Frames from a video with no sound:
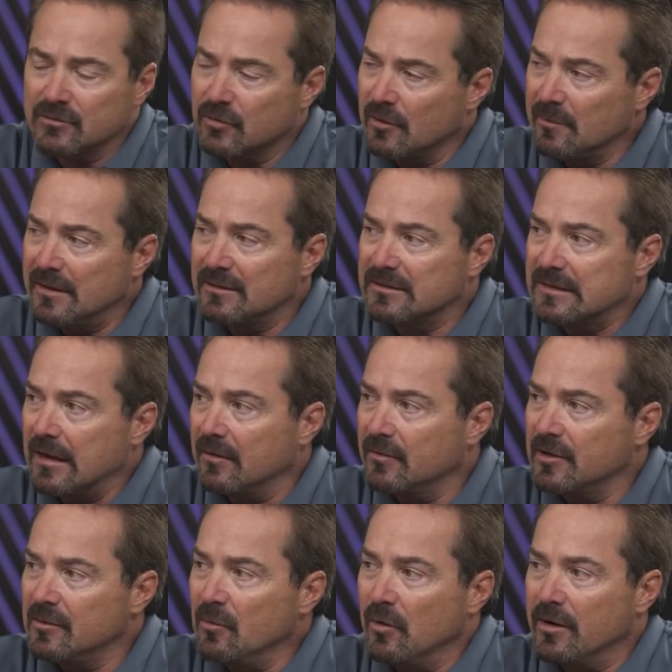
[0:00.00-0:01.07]
12 miles south
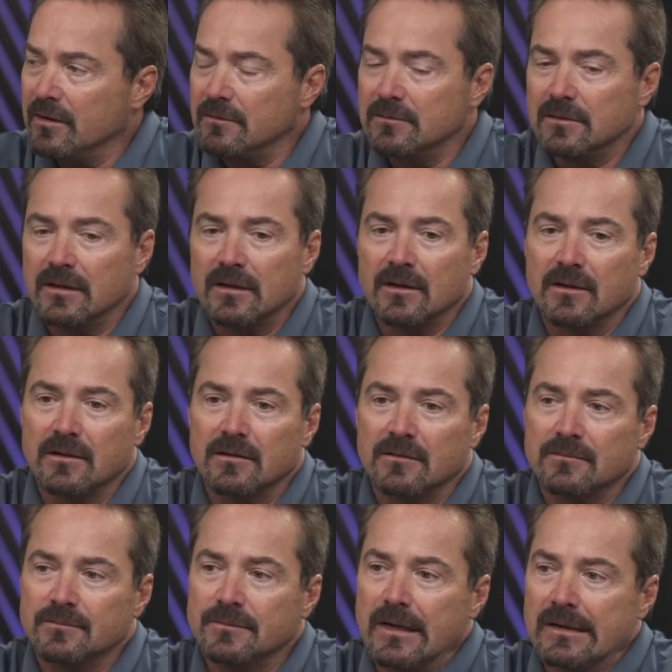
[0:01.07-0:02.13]
of Des Moines.
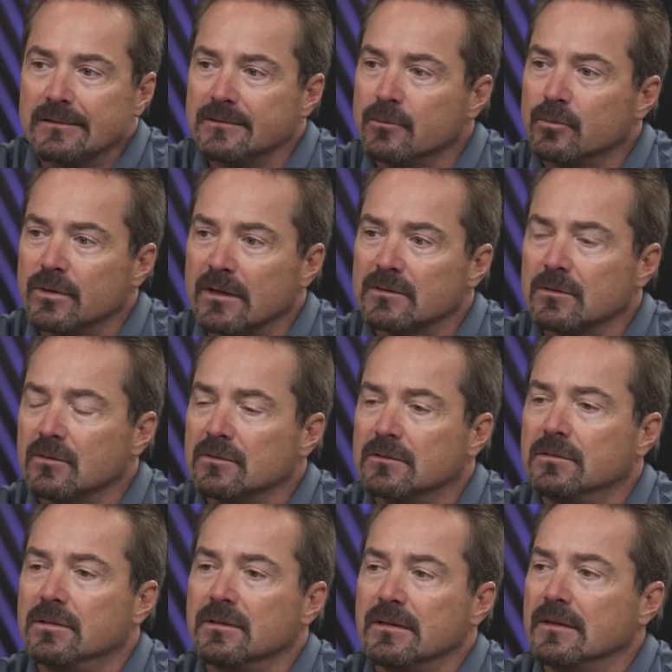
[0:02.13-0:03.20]
I wrestled
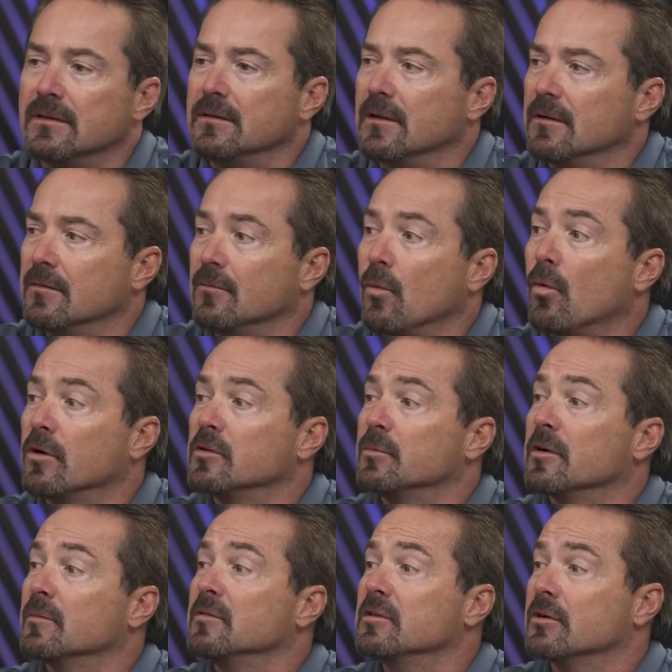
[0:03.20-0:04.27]
in
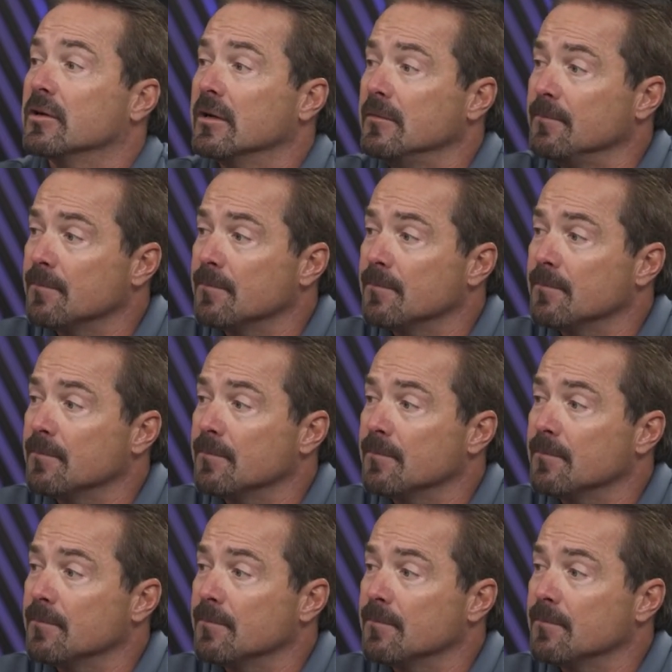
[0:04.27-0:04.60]
Warrensburg, Missouri.